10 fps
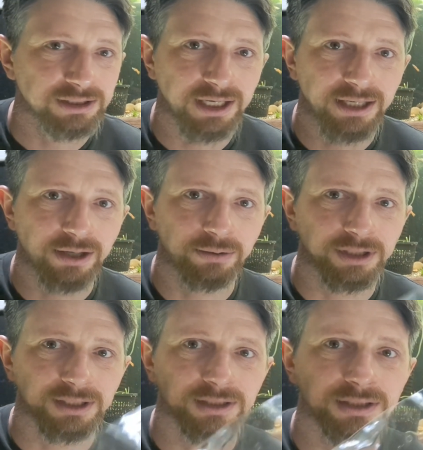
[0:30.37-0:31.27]
to get going
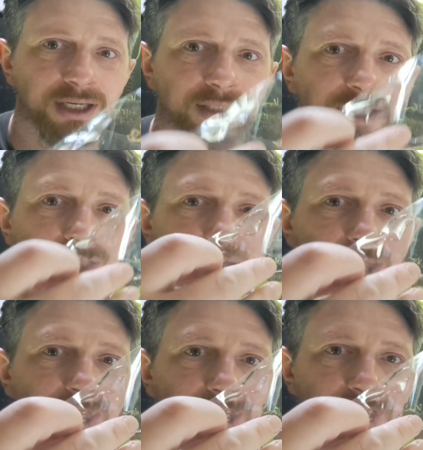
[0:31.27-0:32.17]
in your tank.
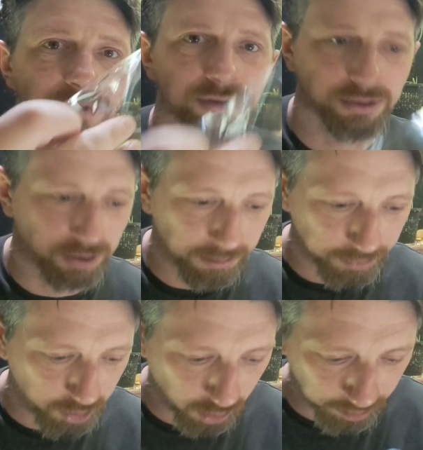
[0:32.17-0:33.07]
And I also got
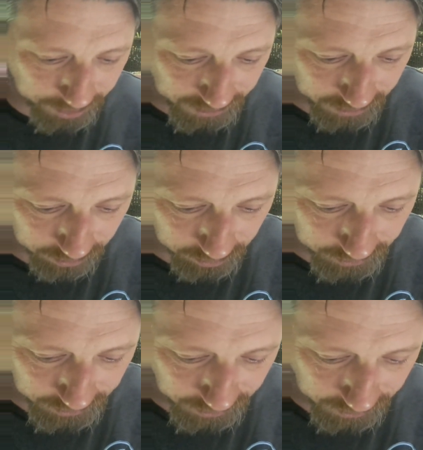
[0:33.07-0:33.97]
Bacopa
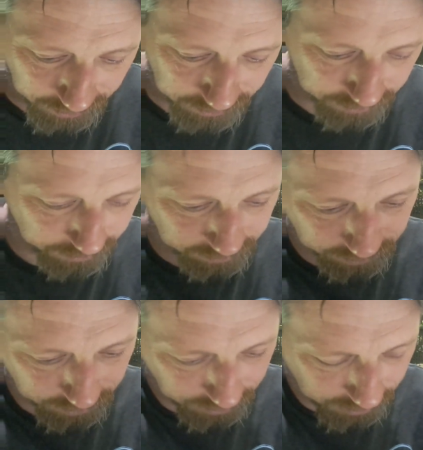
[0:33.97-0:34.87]
Caroliniana.
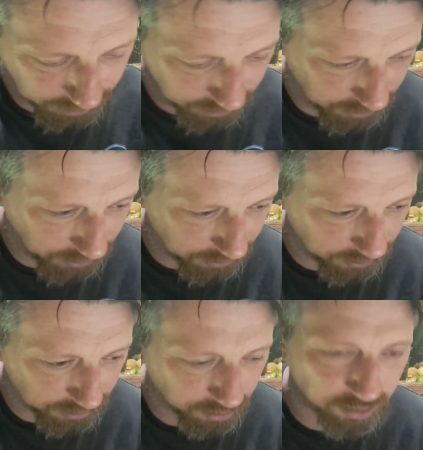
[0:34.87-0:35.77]
I think
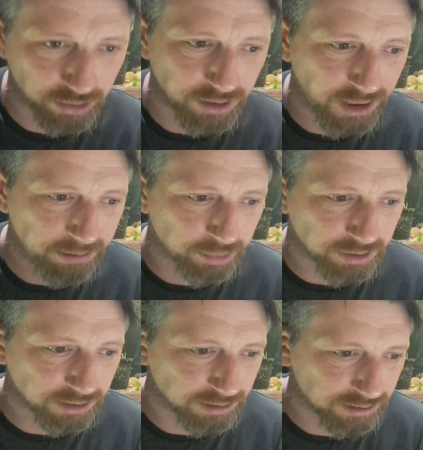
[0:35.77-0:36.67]
it's got another name, but
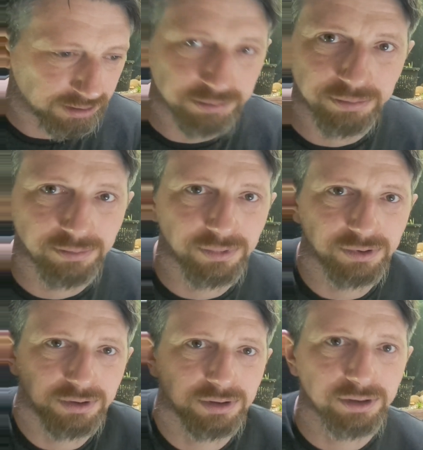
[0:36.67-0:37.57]

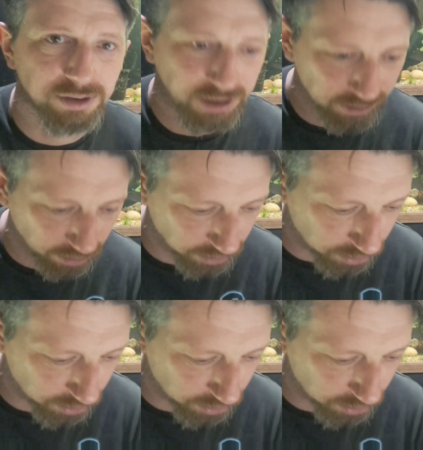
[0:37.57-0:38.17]
the kids on the